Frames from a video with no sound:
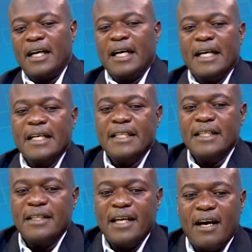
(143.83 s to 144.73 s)
and
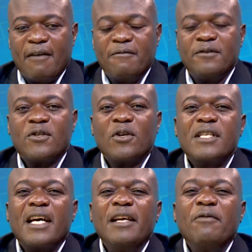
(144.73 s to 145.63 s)
they have
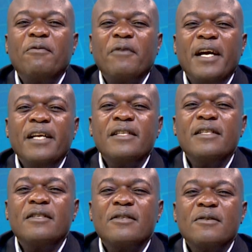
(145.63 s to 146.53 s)
totally failed
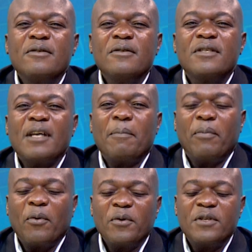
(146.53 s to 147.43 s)
to
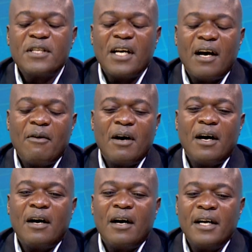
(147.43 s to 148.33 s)
support
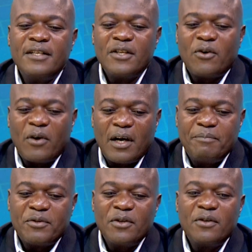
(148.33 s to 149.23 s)
our
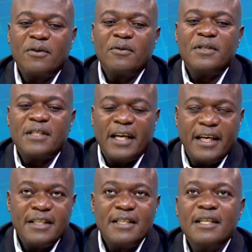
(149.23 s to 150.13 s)
anti-corruption crusade.